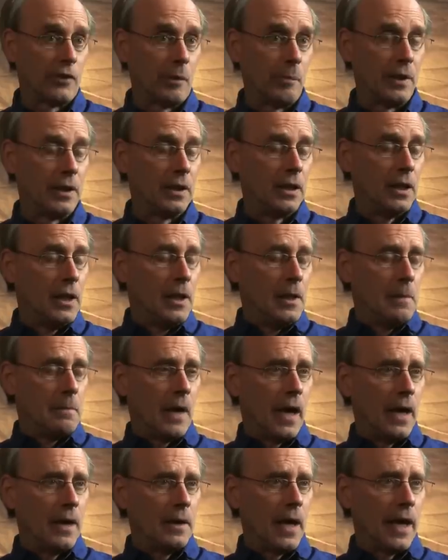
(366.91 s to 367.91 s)
I mean,
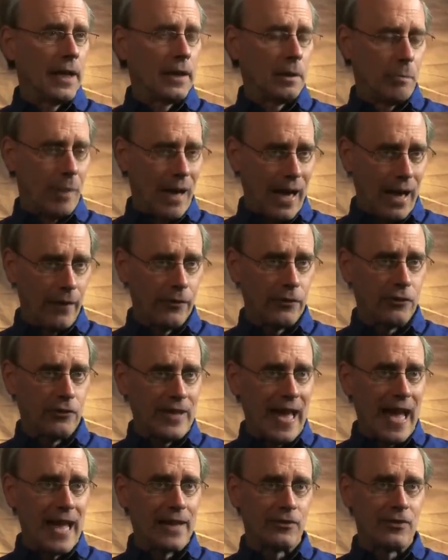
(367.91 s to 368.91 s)
I compile the
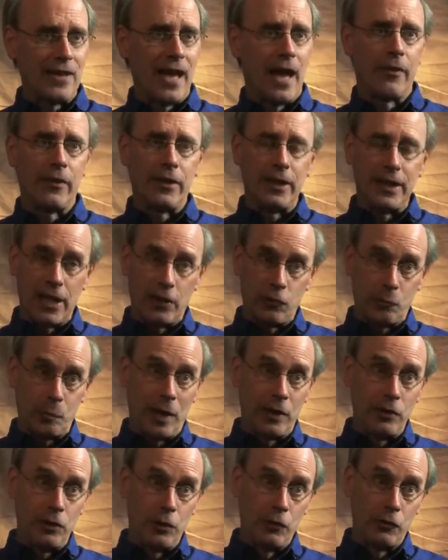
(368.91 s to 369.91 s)
stats now that
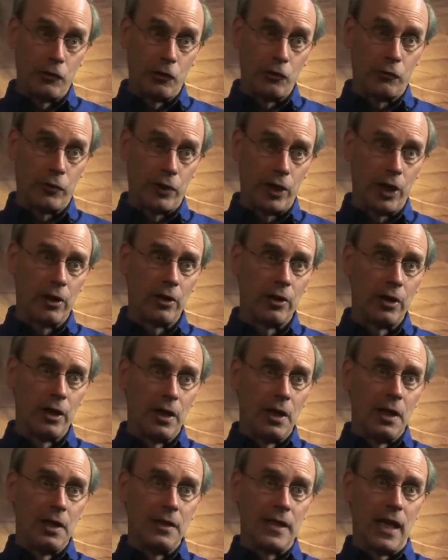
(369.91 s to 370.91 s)
ESPN uses for their
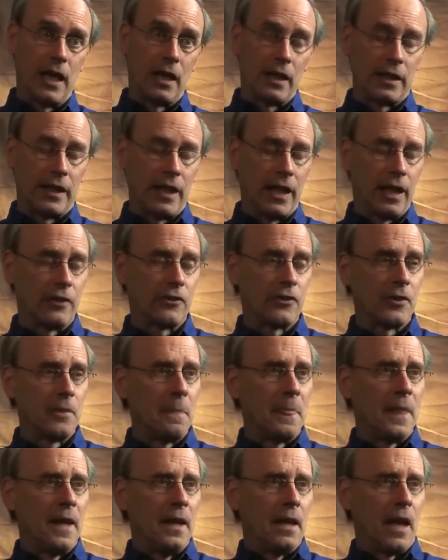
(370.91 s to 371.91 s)
telecast.
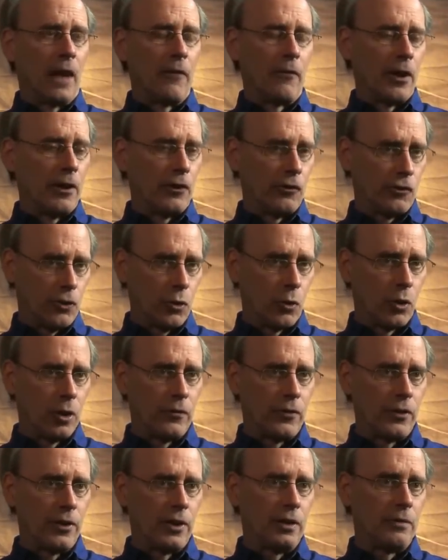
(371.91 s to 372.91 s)
I write a story
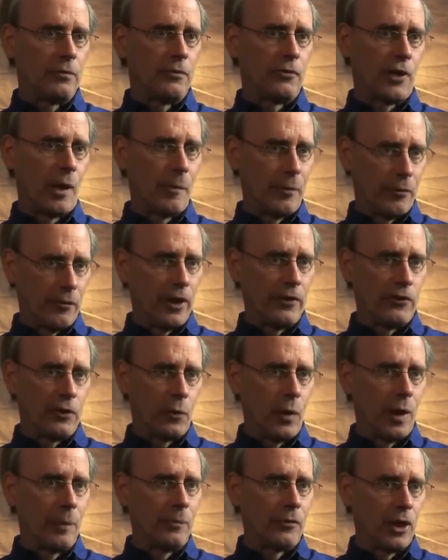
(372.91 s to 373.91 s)
for the Summit Racing
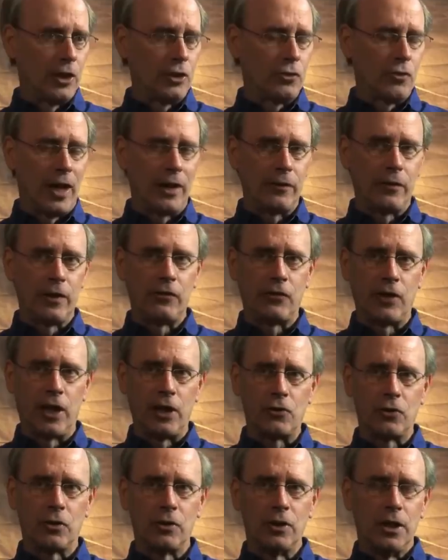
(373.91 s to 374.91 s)
website, Drag Race
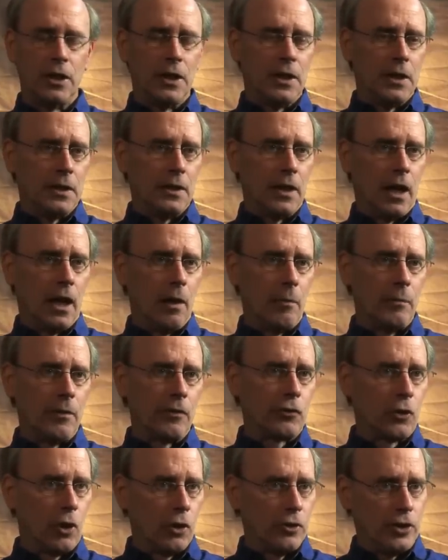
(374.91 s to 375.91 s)
Central,
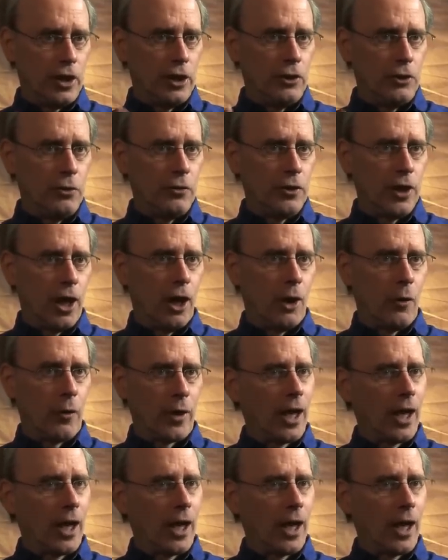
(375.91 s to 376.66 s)
that's called Did You Know?